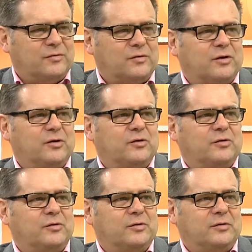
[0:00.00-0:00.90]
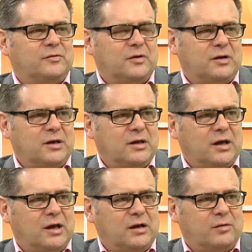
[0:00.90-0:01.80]
So Sydney
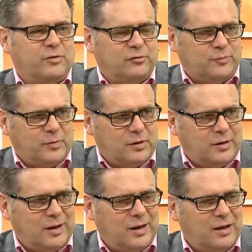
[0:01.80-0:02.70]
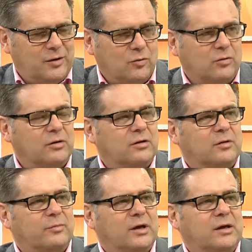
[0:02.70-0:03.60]
and Brisbane and Auckland are the
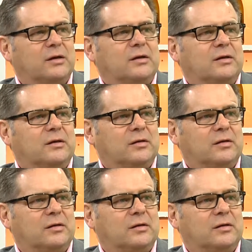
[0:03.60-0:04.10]
main